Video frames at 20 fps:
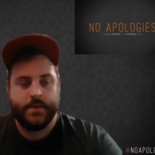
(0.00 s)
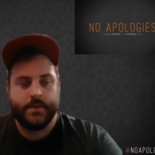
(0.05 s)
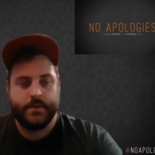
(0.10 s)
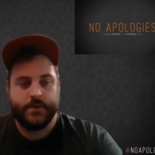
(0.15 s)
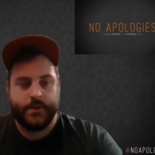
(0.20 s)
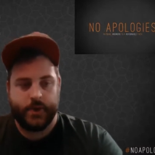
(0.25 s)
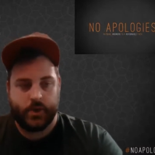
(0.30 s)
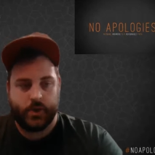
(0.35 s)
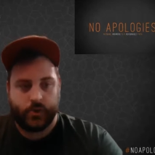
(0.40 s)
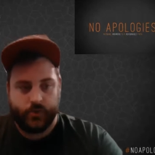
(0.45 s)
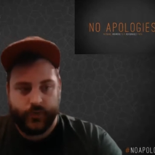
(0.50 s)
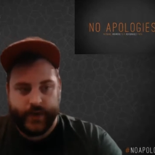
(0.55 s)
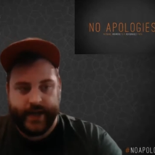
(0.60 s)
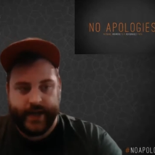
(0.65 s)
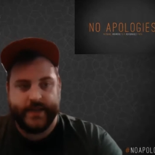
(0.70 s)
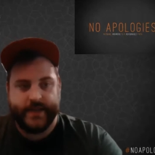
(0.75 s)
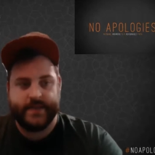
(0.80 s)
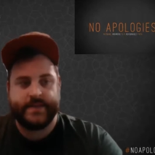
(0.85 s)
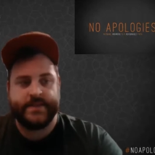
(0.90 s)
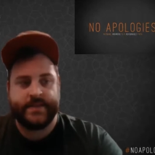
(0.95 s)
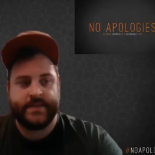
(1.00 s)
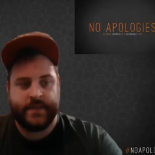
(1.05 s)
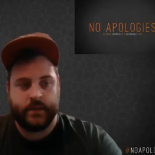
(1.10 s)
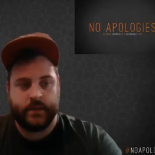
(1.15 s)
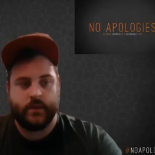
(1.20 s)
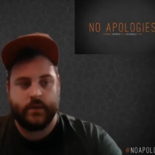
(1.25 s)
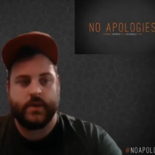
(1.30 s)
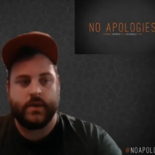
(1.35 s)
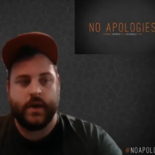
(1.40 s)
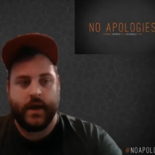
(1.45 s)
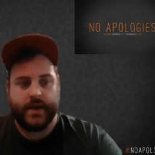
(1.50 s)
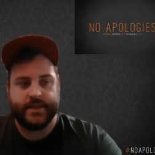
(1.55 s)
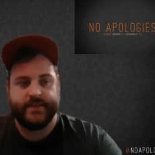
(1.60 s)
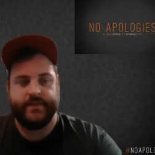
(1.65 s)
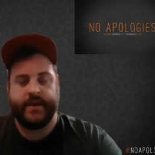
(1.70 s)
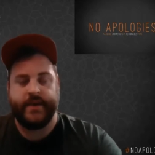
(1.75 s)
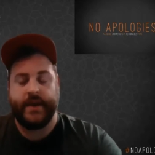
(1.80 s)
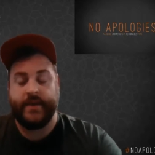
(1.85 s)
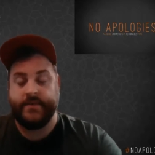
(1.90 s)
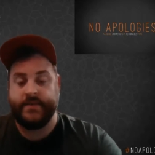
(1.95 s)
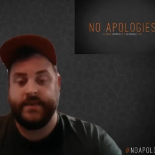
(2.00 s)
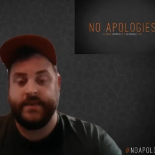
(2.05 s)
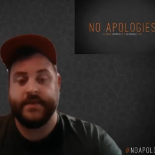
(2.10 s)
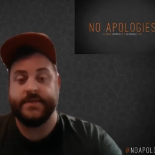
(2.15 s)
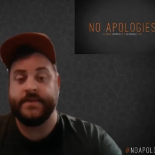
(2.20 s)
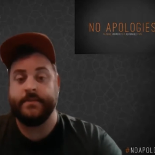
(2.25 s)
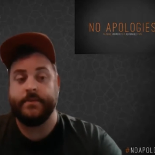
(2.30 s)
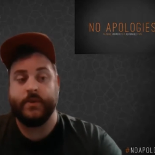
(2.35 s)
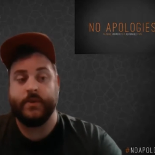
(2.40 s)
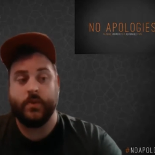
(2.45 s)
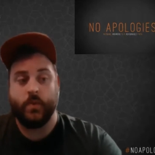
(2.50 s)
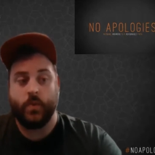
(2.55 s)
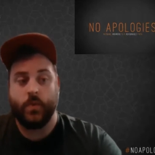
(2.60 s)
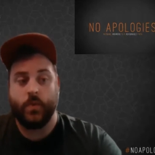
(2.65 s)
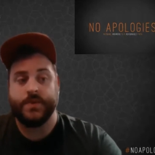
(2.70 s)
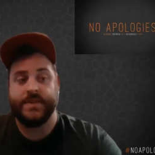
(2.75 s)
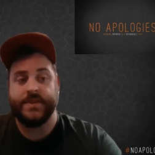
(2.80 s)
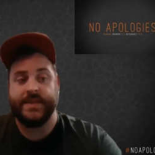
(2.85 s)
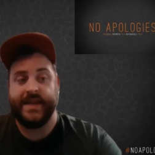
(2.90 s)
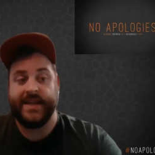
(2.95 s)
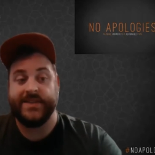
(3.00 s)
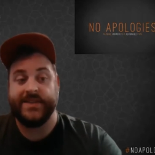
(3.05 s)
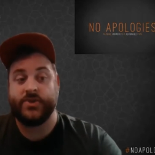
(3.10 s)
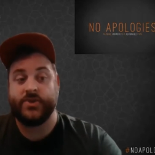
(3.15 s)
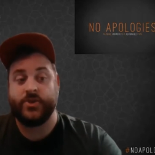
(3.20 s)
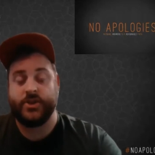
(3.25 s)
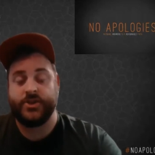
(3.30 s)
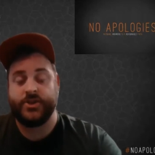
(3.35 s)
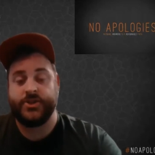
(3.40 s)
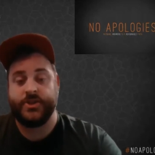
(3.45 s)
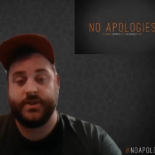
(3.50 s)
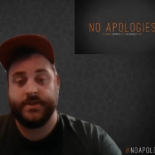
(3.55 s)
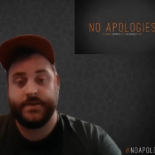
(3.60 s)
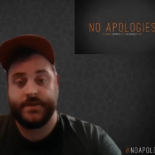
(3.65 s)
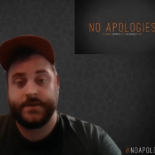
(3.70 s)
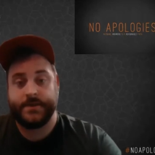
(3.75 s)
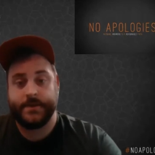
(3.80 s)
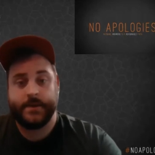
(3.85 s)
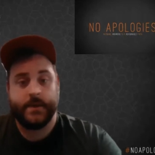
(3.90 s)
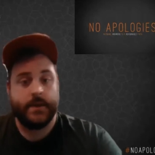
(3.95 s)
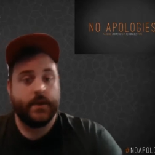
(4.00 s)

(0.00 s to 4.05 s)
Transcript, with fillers: The greatest single cause of atheism in the world today is Christians